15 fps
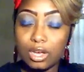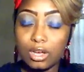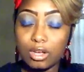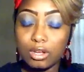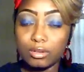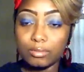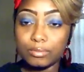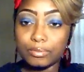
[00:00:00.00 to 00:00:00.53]

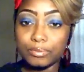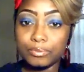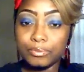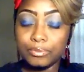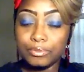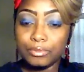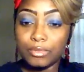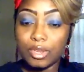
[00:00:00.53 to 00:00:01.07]
um,
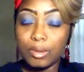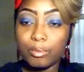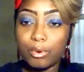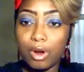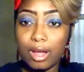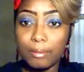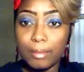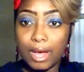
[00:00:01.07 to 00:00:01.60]

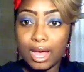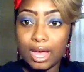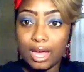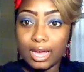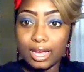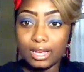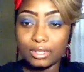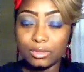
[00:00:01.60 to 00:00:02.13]
prime my
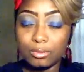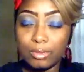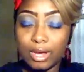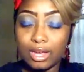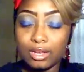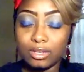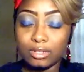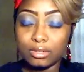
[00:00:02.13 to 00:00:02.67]
eyes with
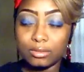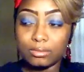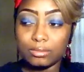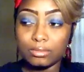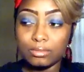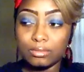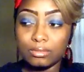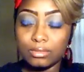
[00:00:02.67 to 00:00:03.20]
my, um,